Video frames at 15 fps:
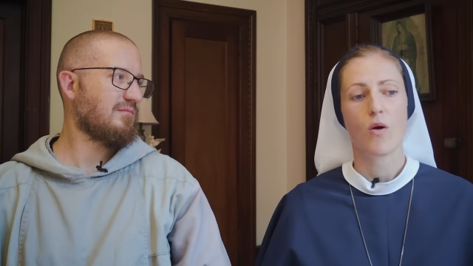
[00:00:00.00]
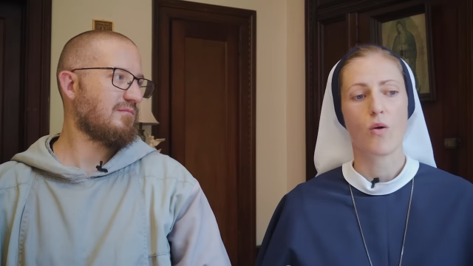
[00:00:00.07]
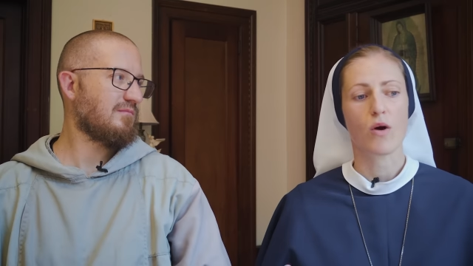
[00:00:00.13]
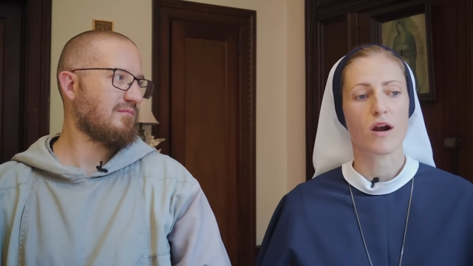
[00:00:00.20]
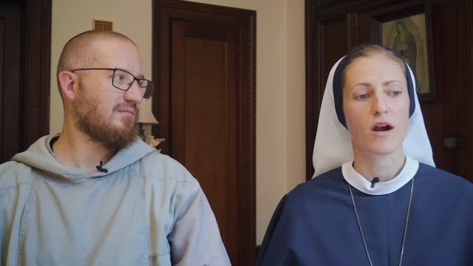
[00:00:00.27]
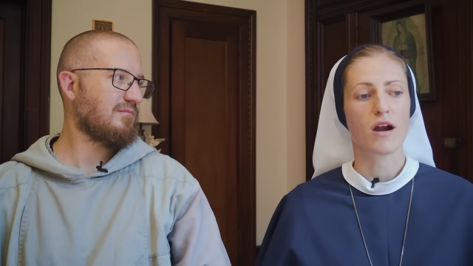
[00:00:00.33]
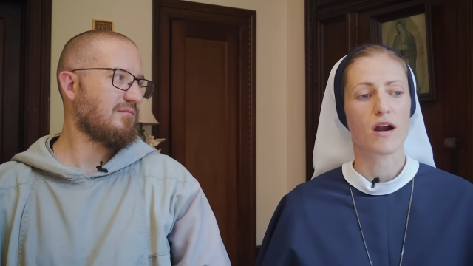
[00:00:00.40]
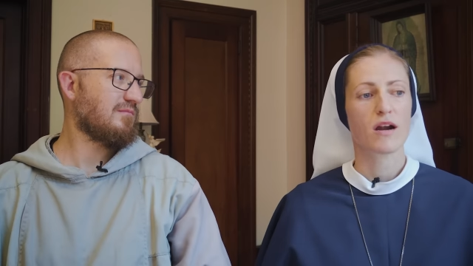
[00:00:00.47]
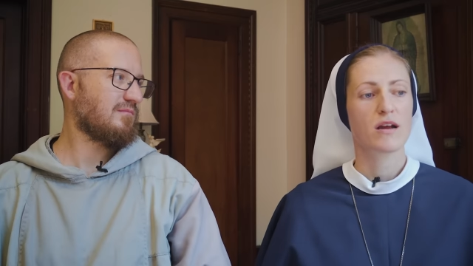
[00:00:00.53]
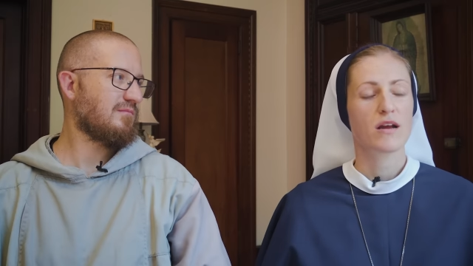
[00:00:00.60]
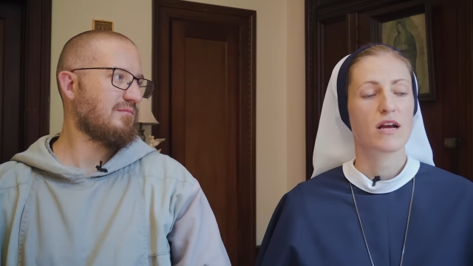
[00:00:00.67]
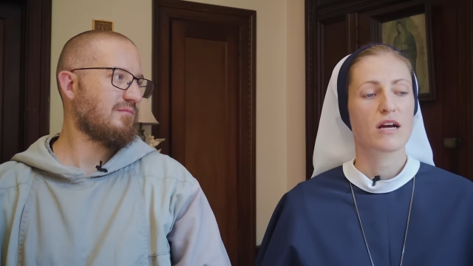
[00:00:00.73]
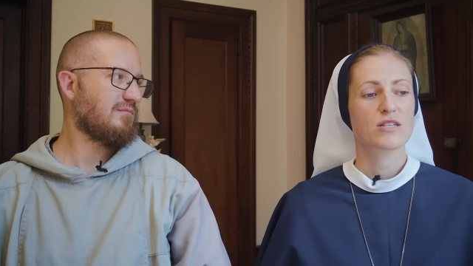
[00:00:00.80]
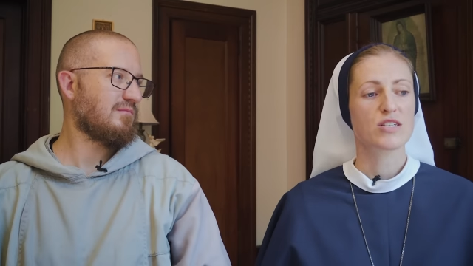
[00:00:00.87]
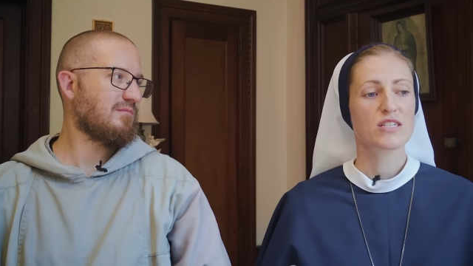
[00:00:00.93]
Speaker 1: or
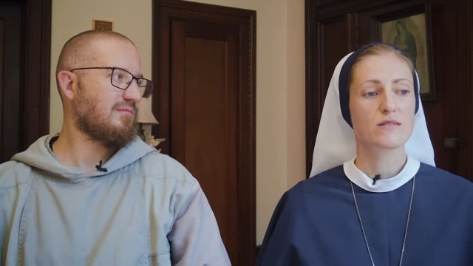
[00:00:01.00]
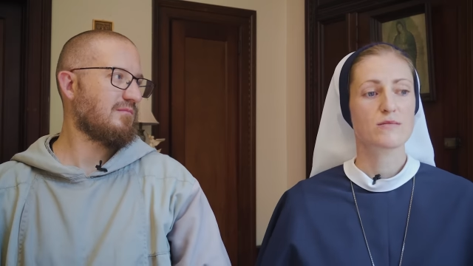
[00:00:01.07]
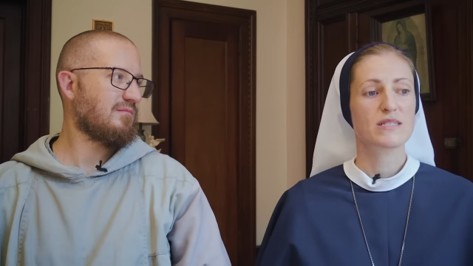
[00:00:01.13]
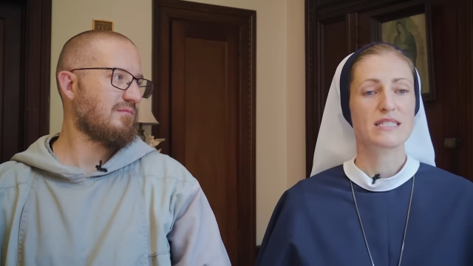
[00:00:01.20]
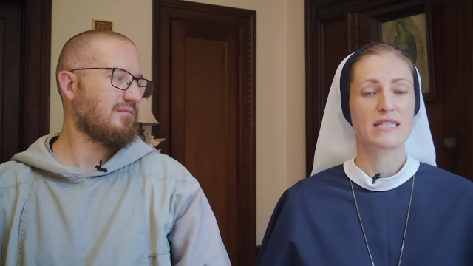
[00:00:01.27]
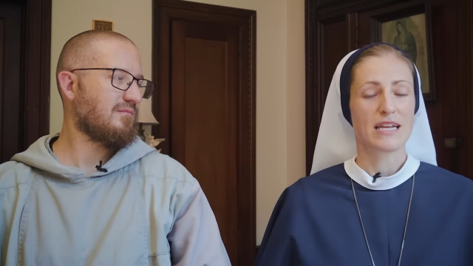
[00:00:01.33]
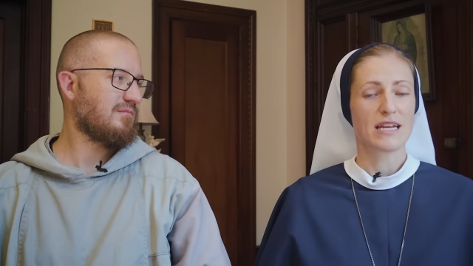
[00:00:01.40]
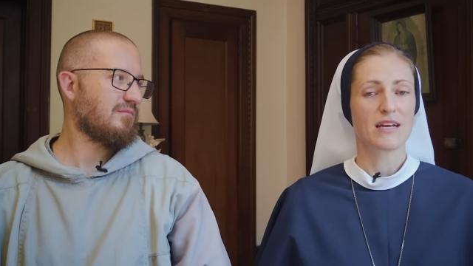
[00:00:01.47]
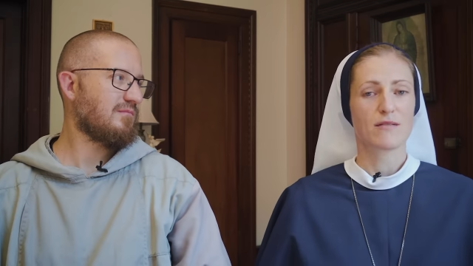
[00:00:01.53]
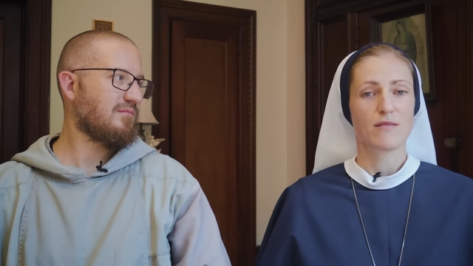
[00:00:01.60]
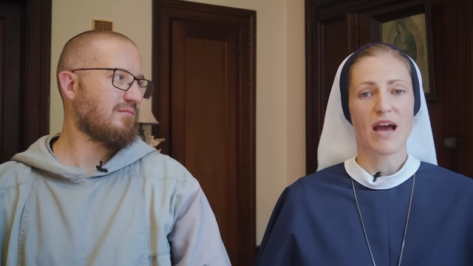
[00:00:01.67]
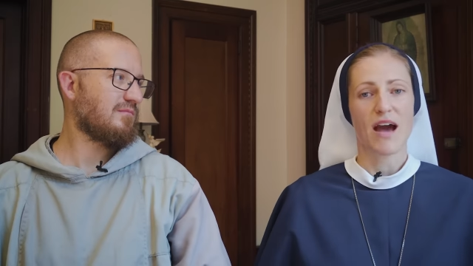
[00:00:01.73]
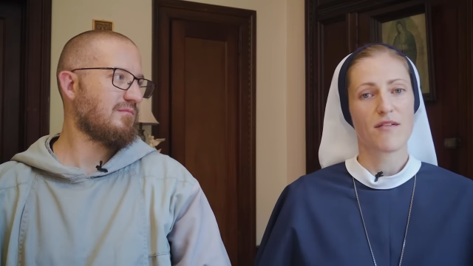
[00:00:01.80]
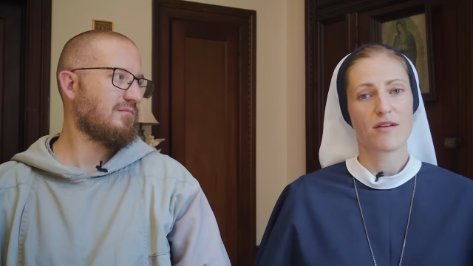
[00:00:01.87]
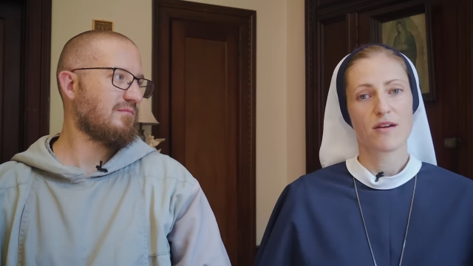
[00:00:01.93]
just sitting and
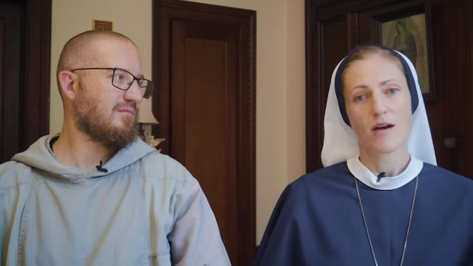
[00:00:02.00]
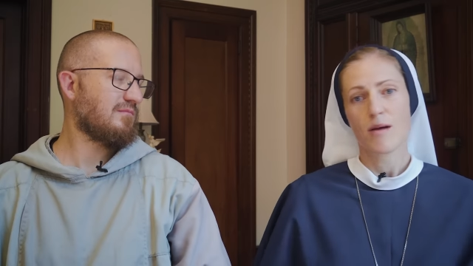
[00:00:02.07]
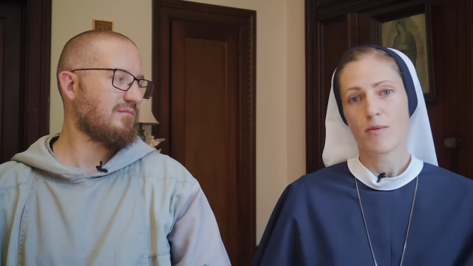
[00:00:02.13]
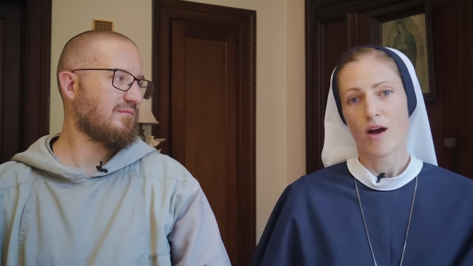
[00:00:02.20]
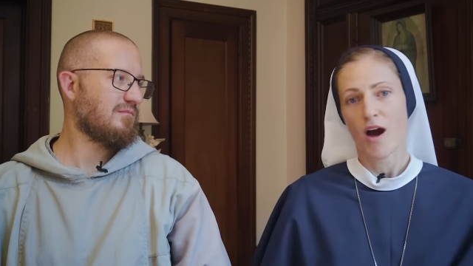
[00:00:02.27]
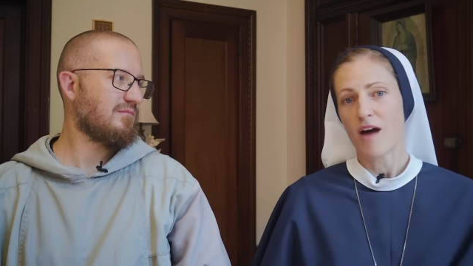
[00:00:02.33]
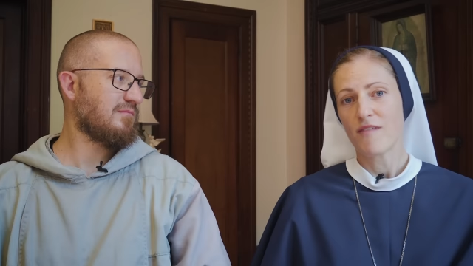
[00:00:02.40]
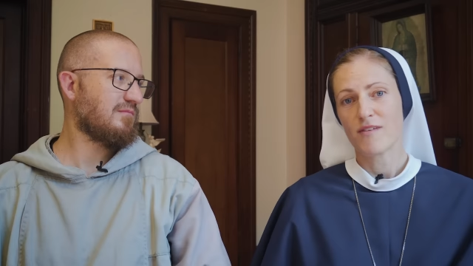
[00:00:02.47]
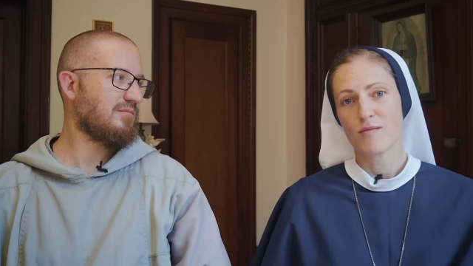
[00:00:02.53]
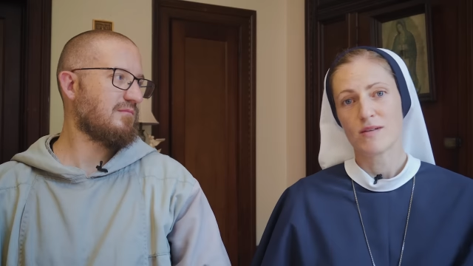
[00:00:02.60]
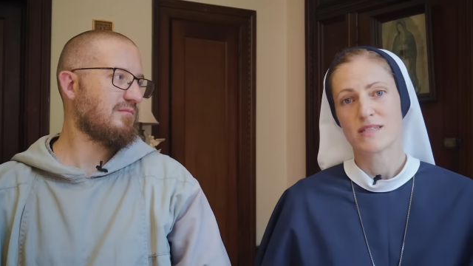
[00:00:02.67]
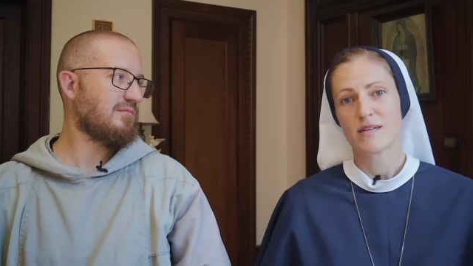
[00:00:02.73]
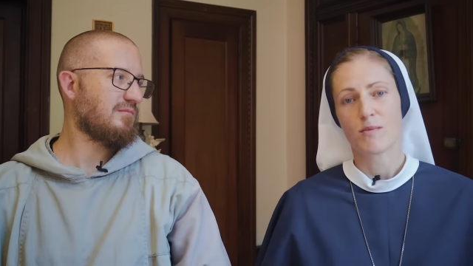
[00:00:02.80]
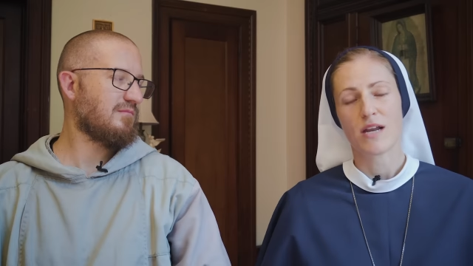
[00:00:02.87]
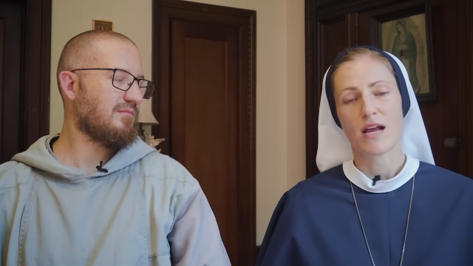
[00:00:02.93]
having a cup of coffee with
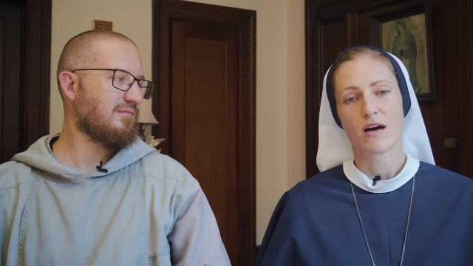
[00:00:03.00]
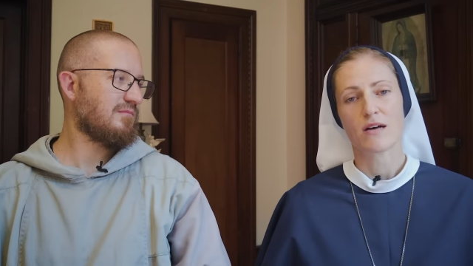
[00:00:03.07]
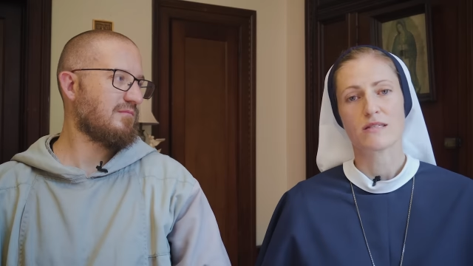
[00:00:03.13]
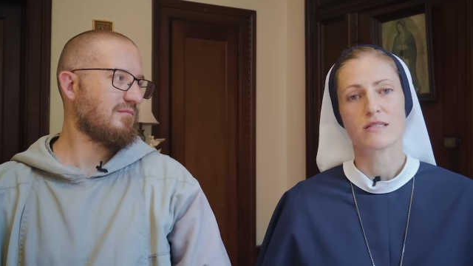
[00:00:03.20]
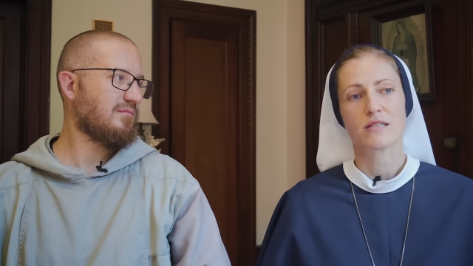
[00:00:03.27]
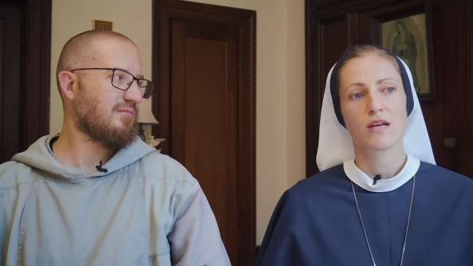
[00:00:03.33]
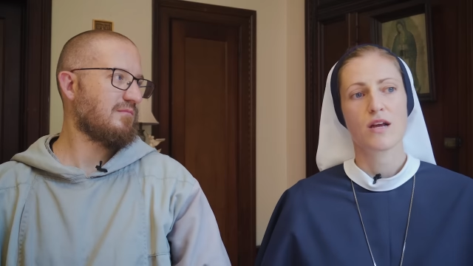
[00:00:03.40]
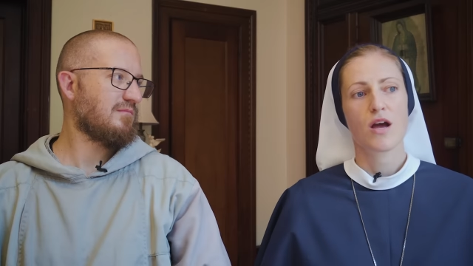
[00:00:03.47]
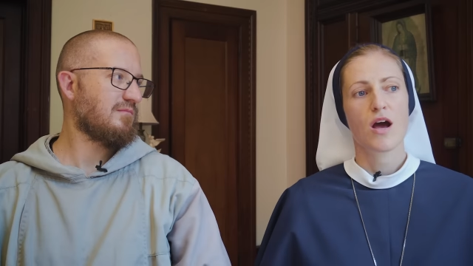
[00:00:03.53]
someone else.